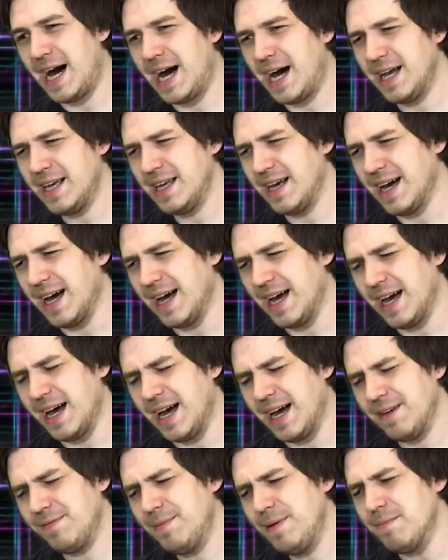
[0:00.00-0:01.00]
I, I,
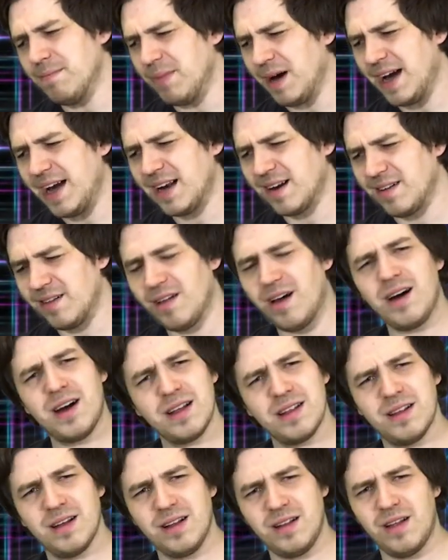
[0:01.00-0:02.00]
I've been buying a
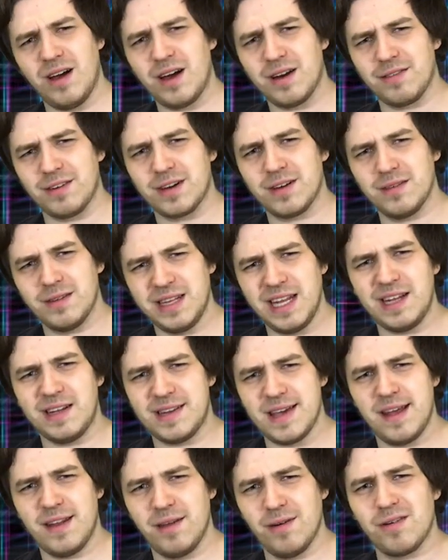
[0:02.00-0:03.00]
lot, a lot of
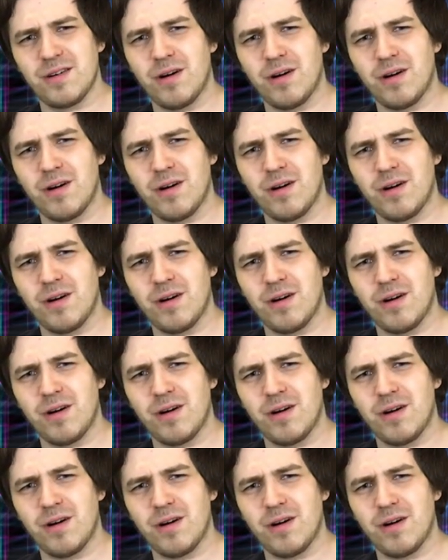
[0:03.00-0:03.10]
Nintendo